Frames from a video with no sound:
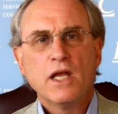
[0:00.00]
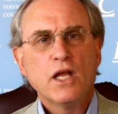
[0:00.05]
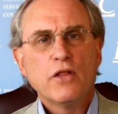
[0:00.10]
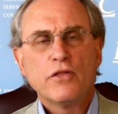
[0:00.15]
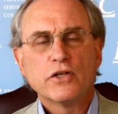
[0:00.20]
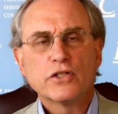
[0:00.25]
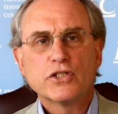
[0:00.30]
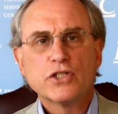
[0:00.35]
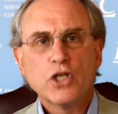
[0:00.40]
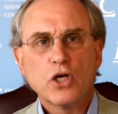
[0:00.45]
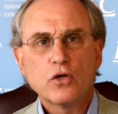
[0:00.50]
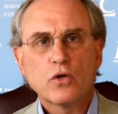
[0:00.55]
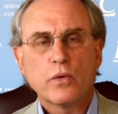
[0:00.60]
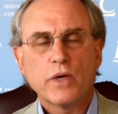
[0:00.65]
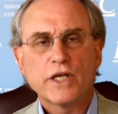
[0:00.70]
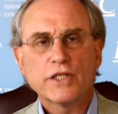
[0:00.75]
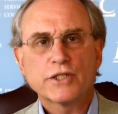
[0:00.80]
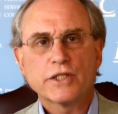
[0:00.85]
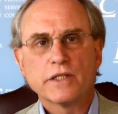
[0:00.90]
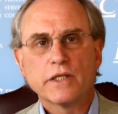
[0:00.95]
There's no
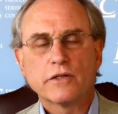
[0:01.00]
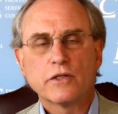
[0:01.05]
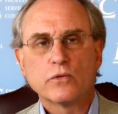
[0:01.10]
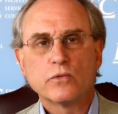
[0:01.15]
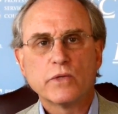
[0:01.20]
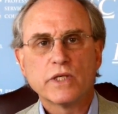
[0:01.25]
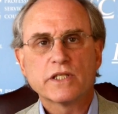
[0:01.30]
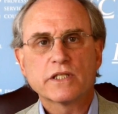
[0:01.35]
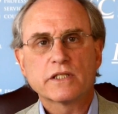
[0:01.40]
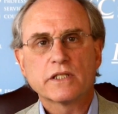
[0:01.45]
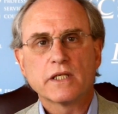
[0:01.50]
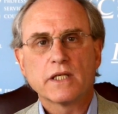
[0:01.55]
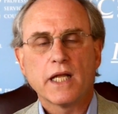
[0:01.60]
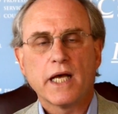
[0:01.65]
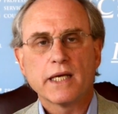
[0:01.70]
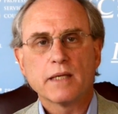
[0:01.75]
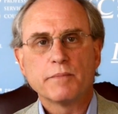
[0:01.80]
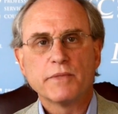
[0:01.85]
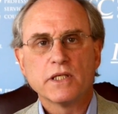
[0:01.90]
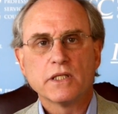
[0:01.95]
question that the risks and
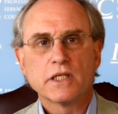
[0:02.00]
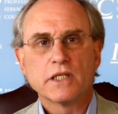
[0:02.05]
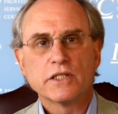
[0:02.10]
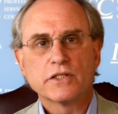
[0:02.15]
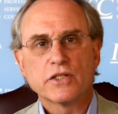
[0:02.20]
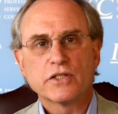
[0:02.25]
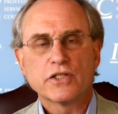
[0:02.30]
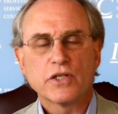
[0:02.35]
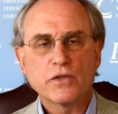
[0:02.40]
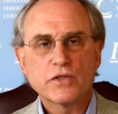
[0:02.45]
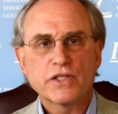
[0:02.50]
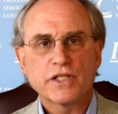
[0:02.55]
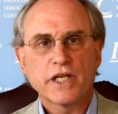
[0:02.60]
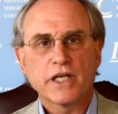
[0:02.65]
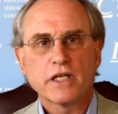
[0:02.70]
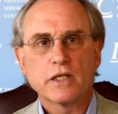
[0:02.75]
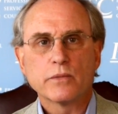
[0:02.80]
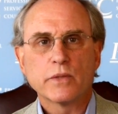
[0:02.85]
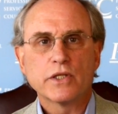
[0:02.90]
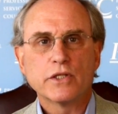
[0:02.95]
liabilities
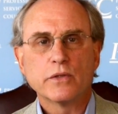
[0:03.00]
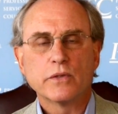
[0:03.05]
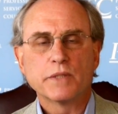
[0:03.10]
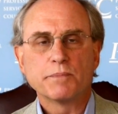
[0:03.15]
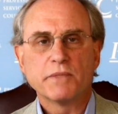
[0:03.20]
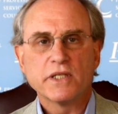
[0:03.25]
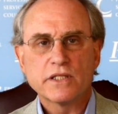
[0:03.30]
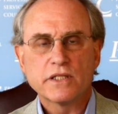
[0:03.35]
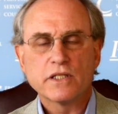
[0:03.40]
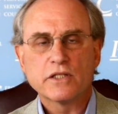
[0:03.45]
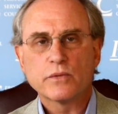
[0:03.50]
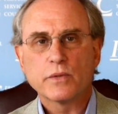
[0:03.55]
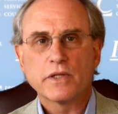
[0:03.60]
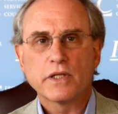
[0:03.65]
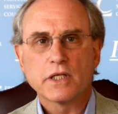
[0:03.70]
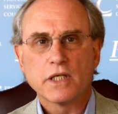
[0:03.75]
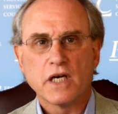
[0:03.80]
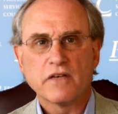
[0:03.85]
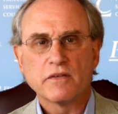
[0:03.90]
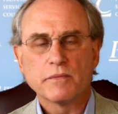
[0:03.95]
associated with doing business with
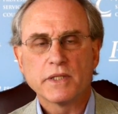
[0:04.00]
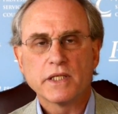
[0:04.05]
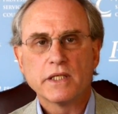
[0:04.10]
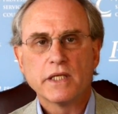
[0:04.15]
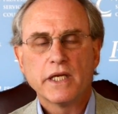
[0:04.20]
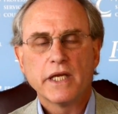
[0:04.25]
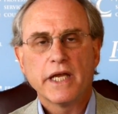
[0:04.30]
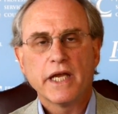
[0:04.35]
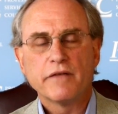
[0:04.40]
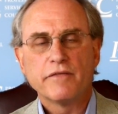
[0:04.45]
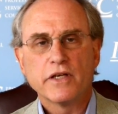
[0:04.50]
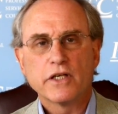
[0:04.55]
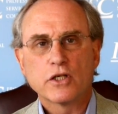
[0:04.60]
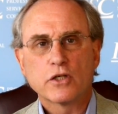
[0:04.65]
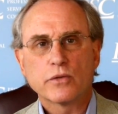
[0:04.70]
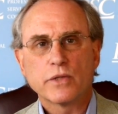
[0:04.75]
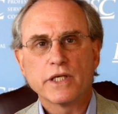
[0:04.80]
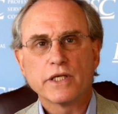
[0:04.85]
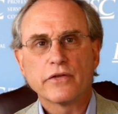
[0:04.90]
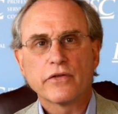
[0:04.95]
the government have
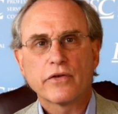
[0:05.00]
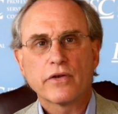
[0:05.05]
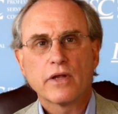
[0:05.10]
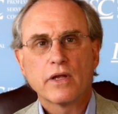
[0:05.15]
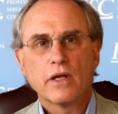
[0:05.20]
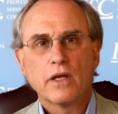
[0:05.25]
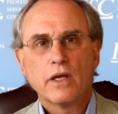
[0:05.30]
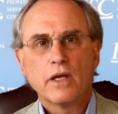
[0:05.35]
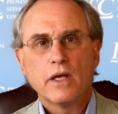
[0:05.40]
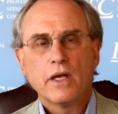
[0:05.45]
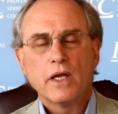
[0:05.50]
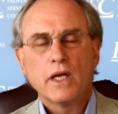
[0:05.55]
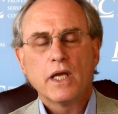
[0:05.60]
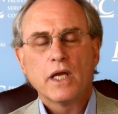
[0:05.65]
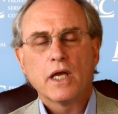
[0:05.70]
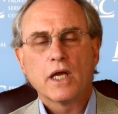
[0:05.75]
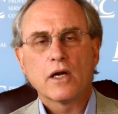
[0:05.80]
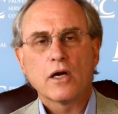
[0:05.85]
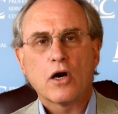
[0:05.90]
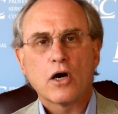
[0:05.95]
increased.
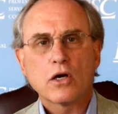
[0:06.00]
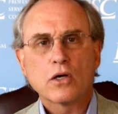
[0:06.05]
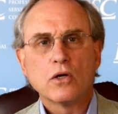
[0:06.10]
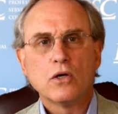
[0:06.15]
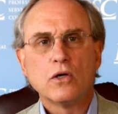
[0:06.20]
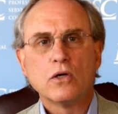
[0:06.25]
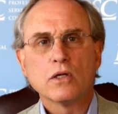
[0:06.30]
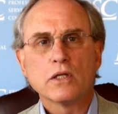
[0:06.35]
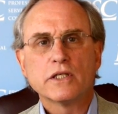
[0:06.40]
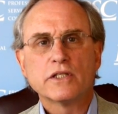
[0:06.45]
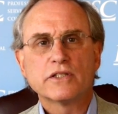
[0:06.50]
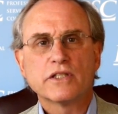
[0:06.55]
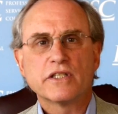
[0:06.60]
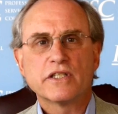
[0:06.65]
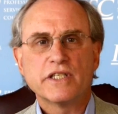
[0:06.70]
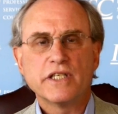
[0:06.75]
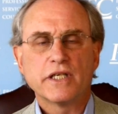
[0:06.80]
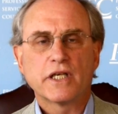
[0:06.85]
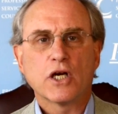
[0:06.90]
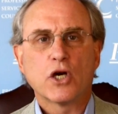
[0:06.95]
And our goal is to
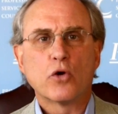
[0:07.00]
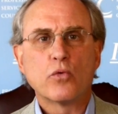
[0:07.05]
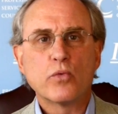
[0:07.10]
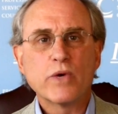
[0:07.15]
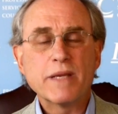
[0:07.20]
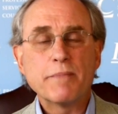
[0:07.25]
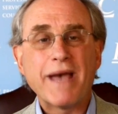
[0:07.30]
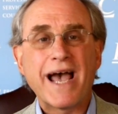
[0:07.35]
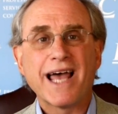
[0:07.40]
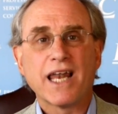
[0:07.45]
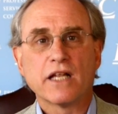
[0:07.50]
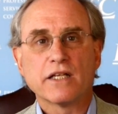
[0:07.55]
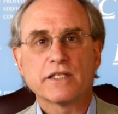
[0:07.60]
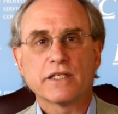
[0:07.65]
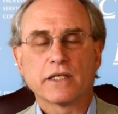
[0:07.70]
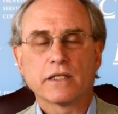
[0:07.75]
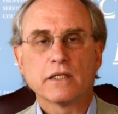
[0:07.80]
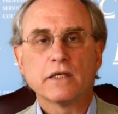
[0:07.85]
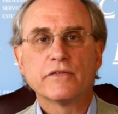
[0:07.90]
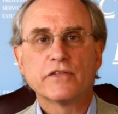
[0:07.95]
seek a
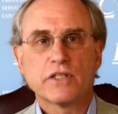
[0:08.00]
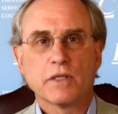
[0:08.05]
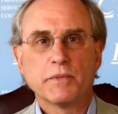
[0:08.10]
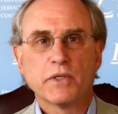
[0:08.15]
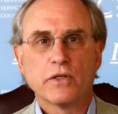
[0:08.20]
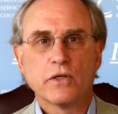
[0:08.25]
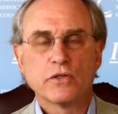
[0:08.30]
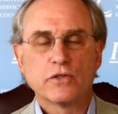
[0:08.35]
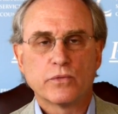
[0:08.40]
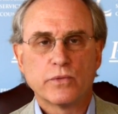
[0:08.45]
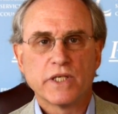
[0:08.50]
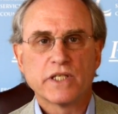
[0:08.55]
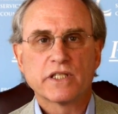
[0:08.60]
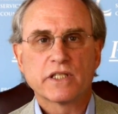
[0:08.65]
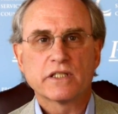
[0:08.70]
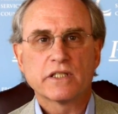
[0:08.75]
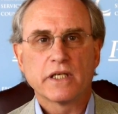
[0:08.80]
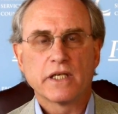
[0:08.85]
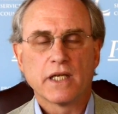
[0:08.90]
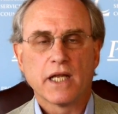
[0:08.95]
rebalancing of some of those
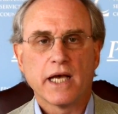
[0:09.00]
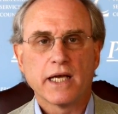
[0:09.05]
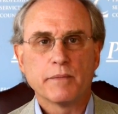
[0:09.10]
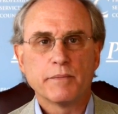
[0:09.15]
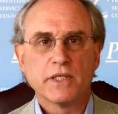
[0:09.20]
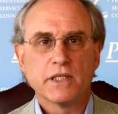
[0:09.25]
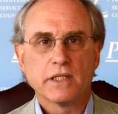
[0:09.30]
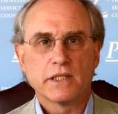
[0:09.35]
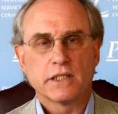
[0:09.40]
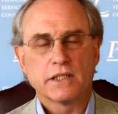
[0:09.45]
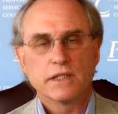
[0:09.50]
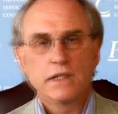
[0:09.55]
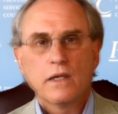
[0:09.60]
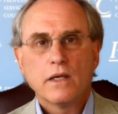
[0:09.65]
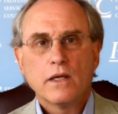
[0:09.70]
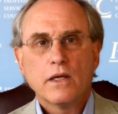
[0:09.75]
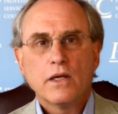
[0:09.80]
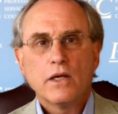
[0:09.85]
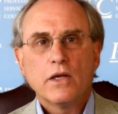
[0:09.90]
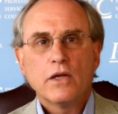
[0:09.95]
risks and liabilities.
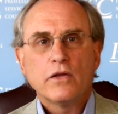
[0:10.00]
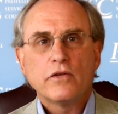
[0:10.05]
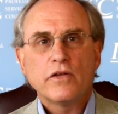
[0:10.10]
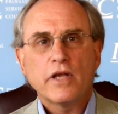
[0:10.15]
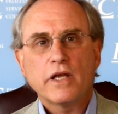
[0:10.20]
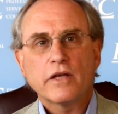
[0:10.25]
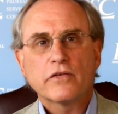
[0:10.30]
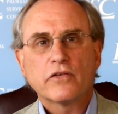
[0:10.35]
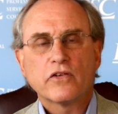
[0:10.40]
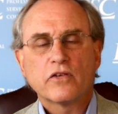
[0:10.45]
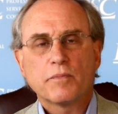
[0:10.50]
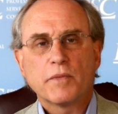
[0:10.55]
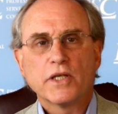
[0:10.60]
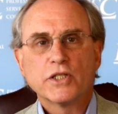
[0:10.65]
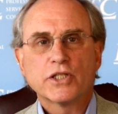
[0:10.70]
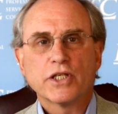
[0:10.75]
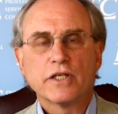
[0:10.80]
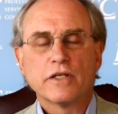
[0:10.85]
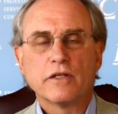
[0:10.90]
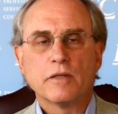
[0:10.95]
Take
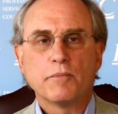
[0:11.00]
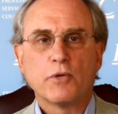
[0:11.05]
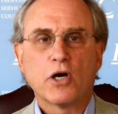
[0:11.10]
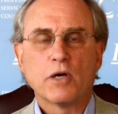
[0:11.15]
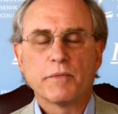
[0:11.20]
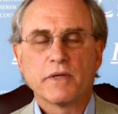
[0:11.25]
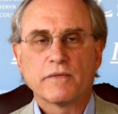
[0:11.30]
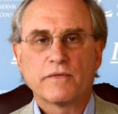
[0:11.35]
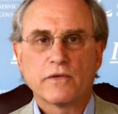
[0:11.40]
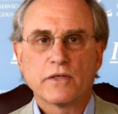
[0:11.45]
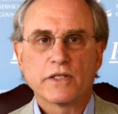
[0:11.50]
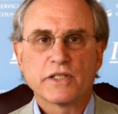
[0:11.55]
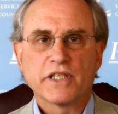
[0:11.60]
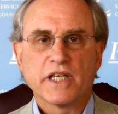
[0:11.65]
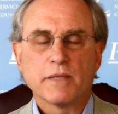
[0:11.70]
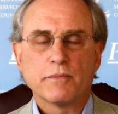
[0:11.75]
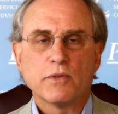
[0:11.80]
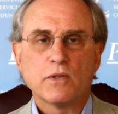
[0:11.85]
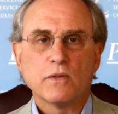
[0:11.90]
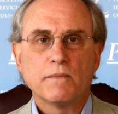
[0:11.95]
suspension and debarment, for
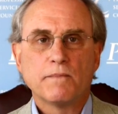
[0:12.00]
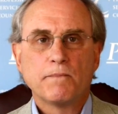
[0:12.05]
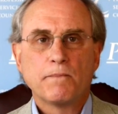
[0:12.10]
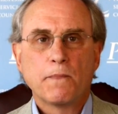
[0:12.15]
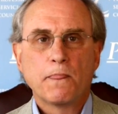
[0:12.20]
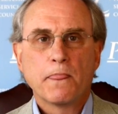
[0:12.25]
example.